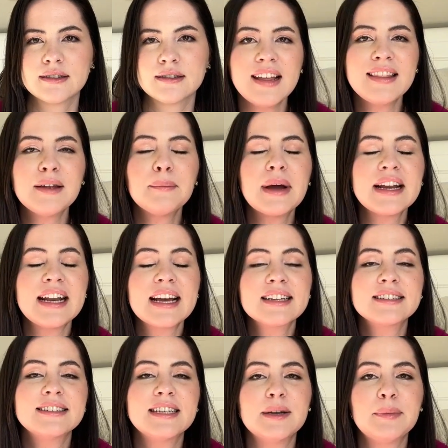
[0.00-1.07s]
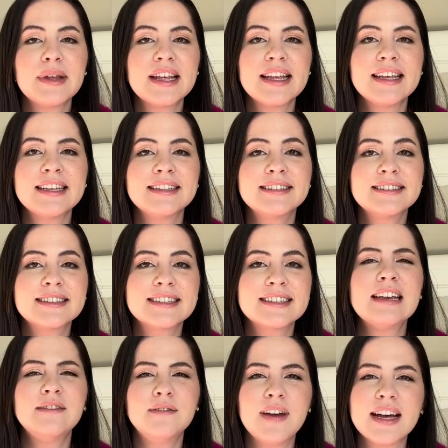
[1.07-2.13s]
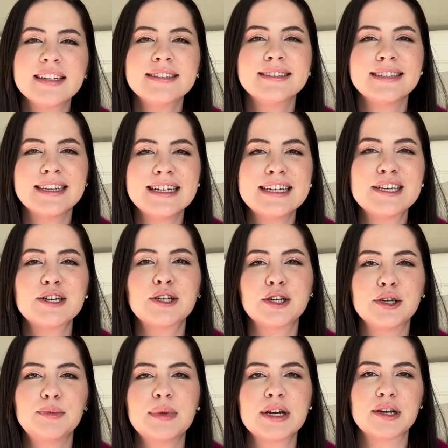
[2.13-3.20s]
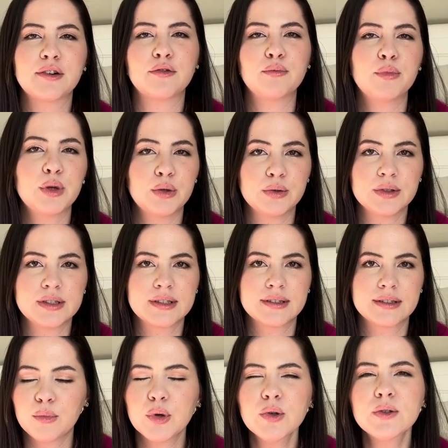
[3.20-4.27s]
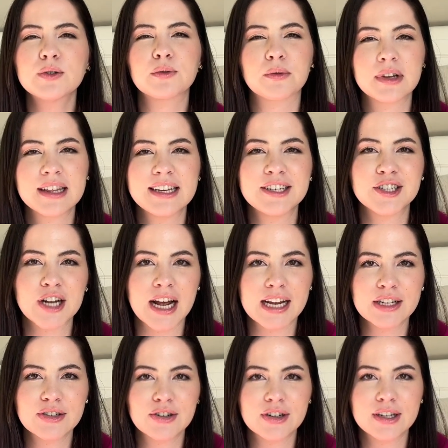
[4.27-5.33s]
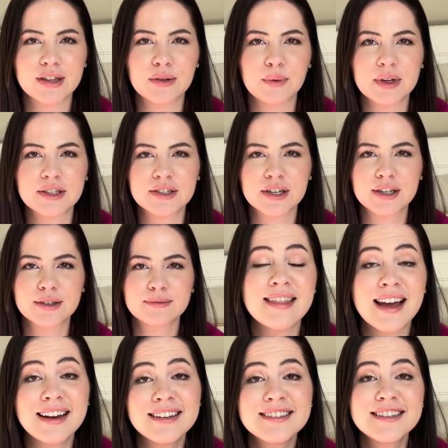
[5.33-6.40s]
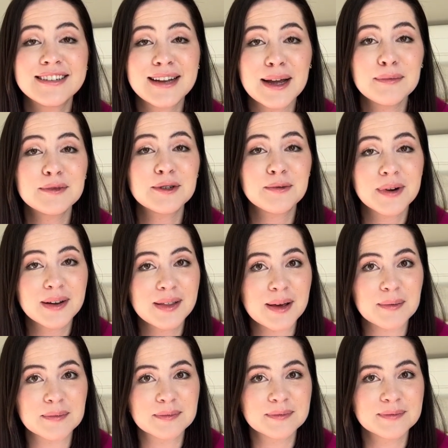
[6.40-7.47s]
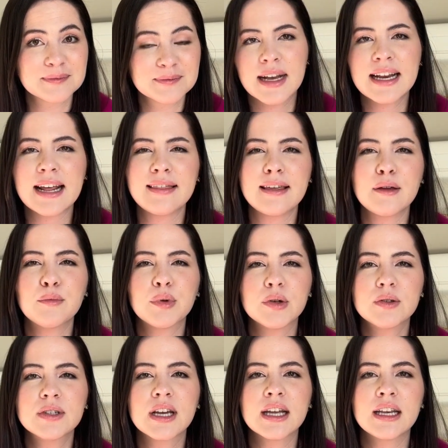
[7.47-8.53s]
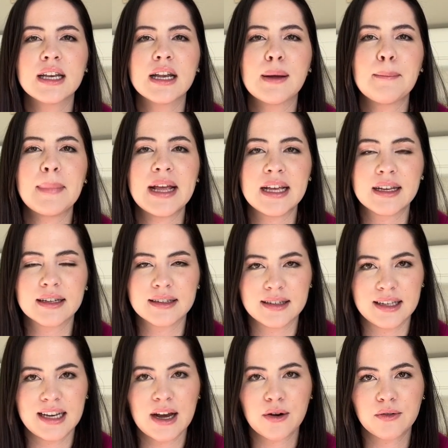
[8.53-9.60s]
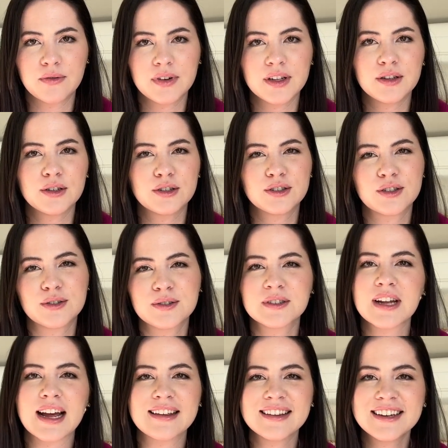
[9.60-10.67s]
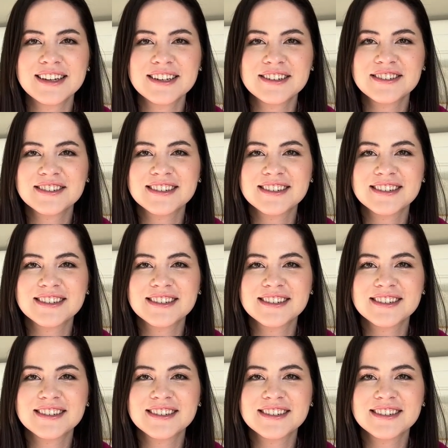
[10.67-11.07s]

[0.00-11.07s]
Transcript: And then my next tip is invest in a good pair of boots. Boots really shine during the winter. That is the time to wear them. And I think boots can make an outfit look so stylish.